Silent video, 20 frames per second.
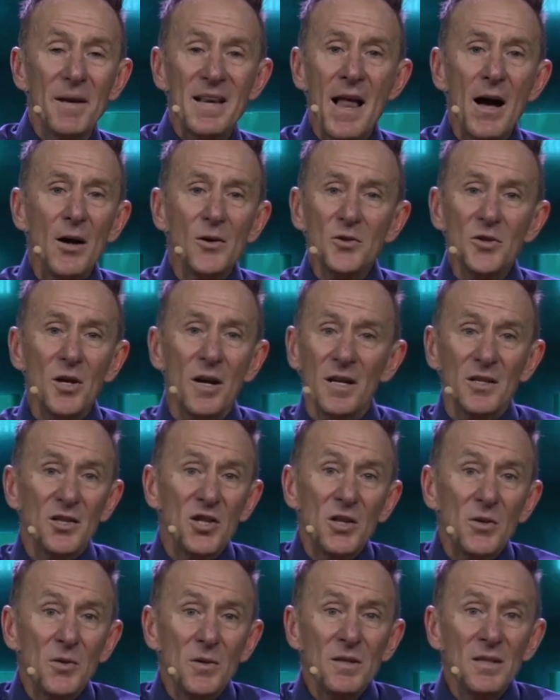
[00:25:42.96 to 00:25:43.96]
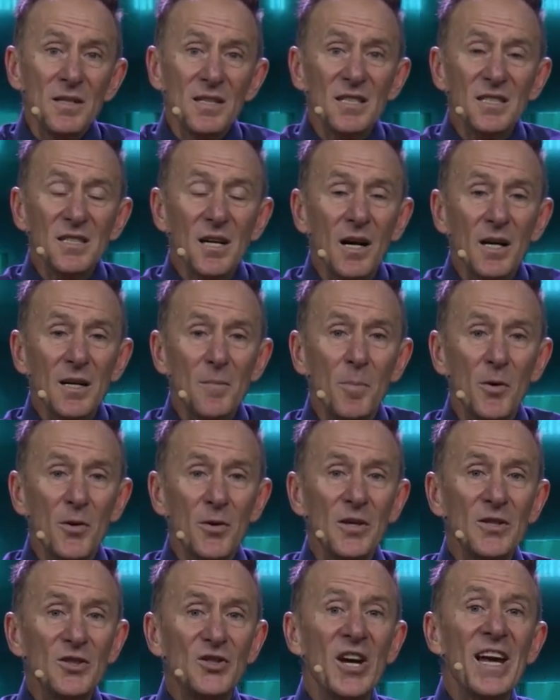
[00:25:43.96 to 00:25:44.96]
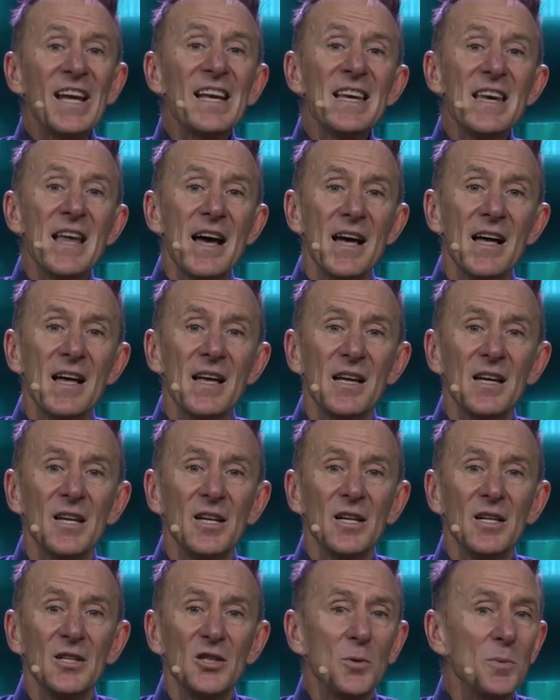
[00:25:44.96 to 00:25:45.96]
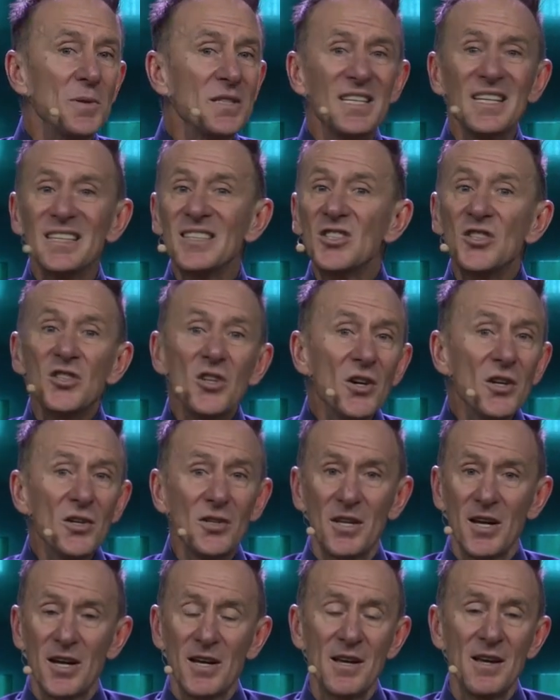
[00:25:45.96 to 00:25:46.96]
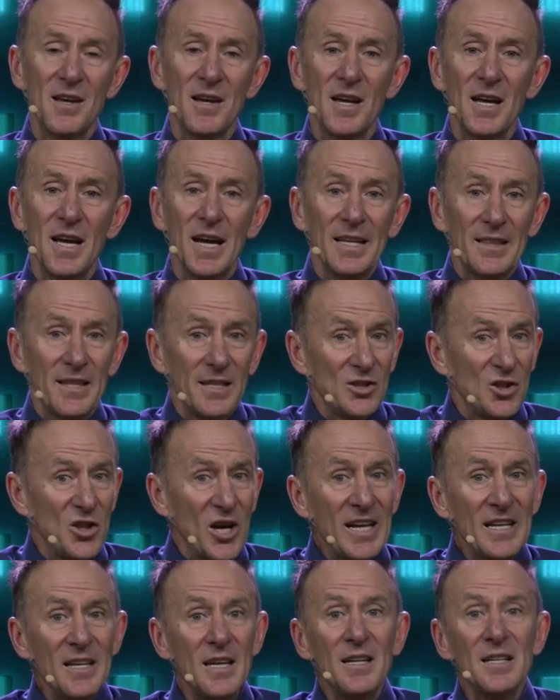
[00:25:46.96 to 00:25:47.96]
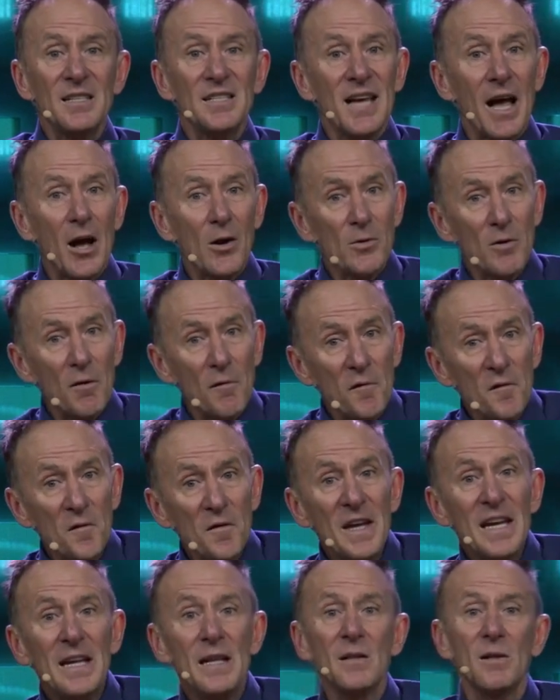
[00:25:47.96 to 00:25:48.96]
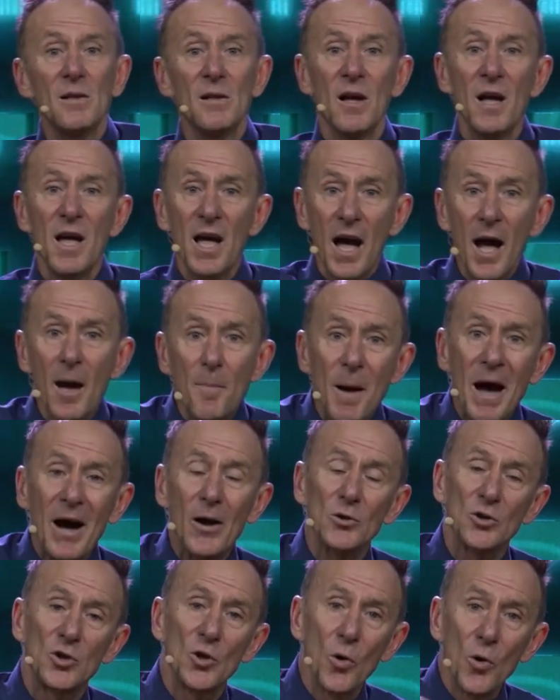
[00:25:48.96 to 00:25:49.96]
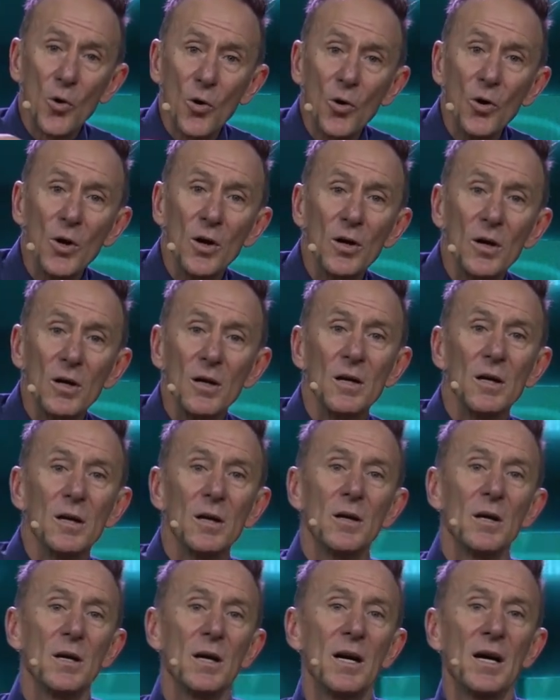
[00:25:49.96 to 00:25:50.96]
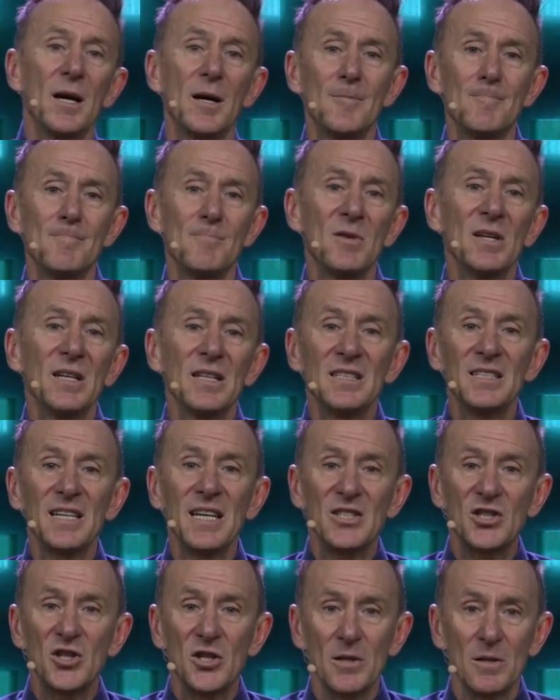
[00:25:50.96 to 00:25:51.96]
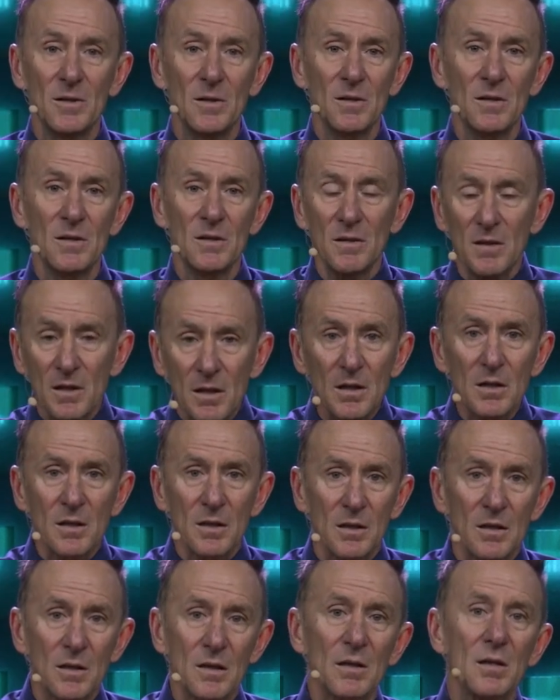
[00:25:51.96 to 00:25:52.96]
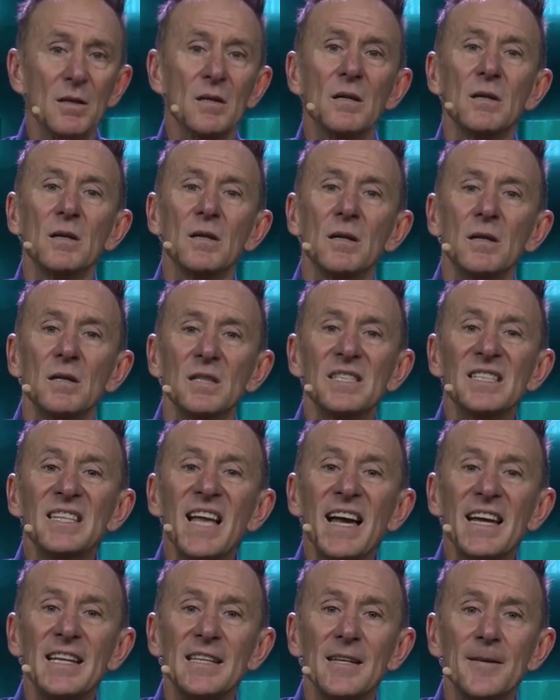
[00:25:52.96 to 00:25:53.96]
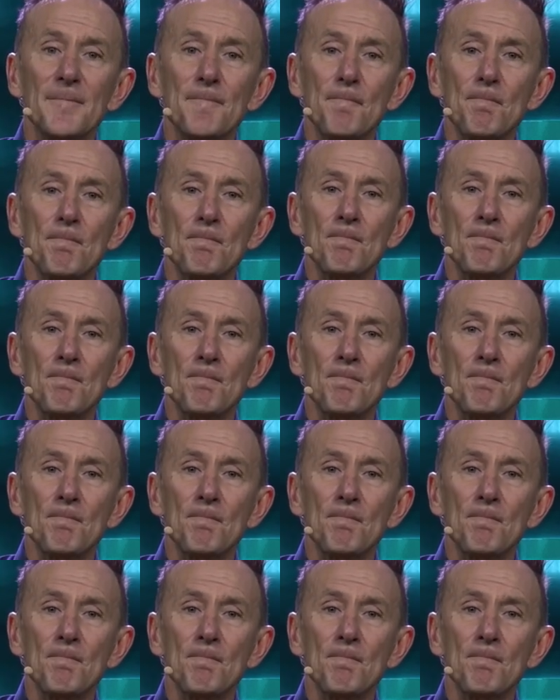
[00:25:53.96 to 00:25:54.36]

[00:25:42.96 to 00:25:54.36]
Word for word: But now she couldn't decide upon her gender. She was uncertain. The gender is how you feel about your um, sexual state.